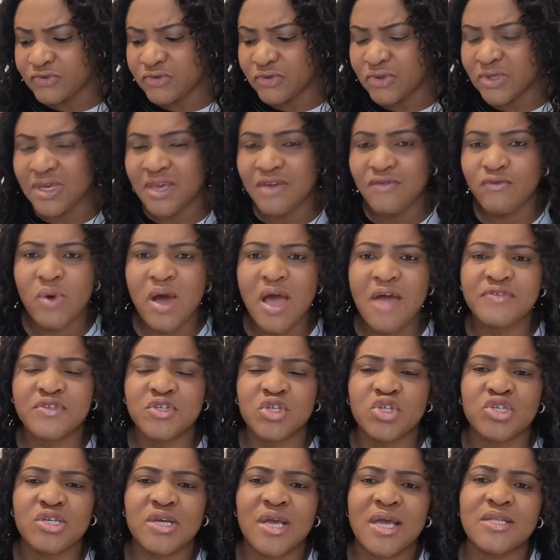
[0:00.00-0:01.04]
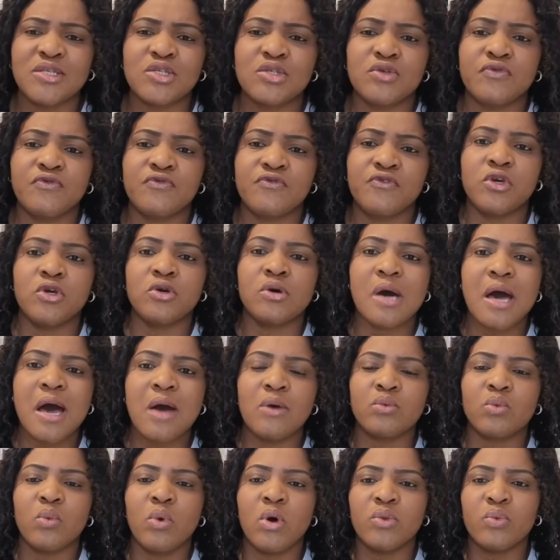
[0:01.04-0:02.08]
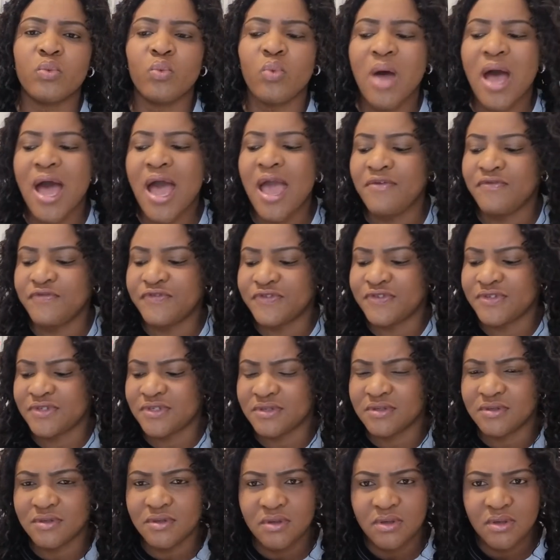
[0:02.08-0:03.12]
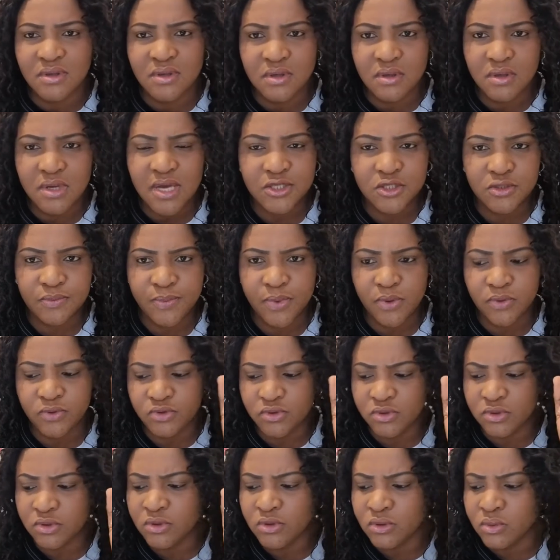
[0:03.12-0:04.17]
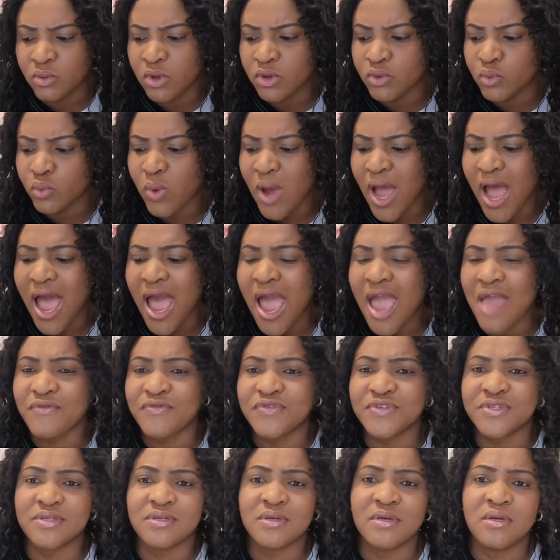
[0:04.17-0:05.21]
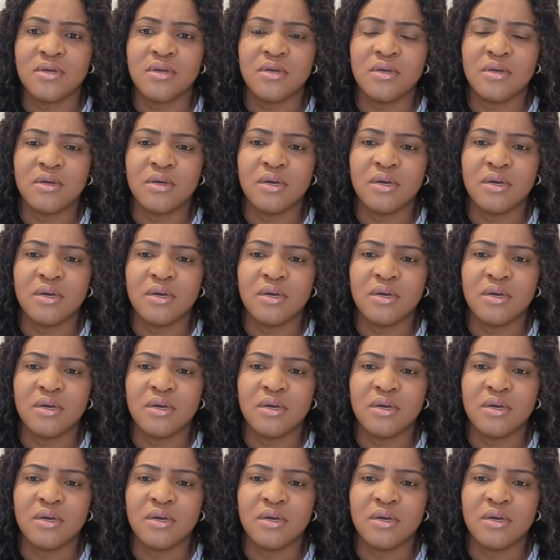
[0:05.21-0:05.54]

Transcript: to give wives a chance to figure out what wives are supposed to do, what wives